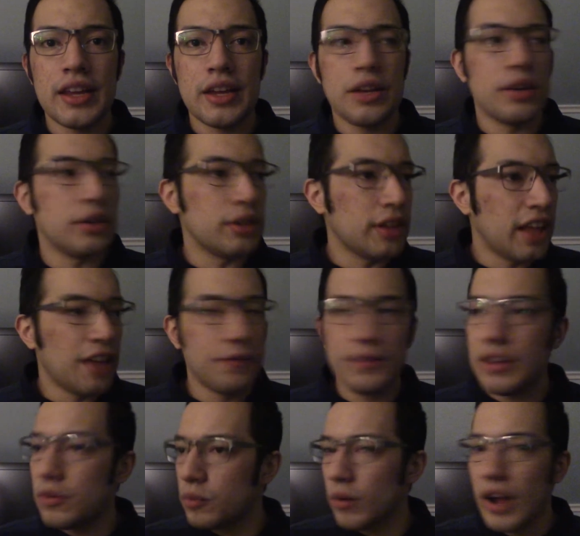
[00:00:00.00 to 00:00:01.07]
killed left
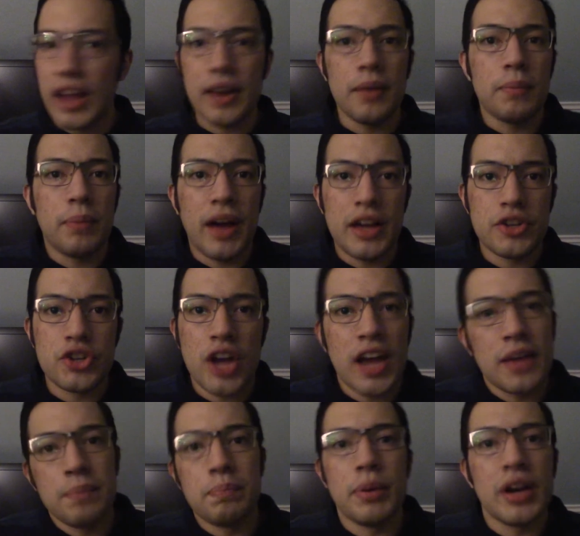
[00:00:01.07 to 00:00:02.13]
and right by a
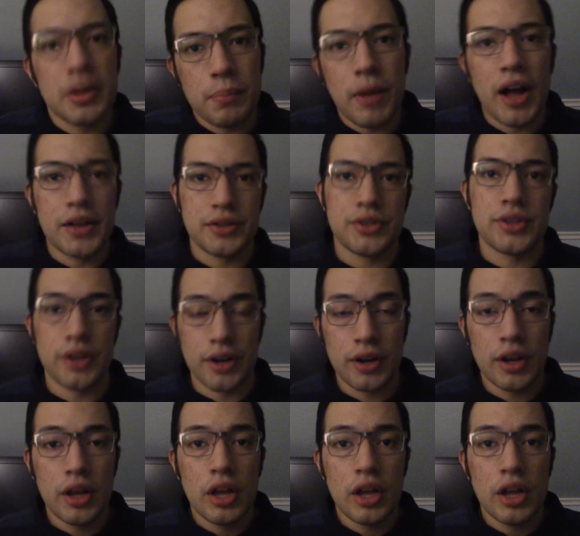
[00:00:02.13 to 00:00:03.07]
giant bug monster.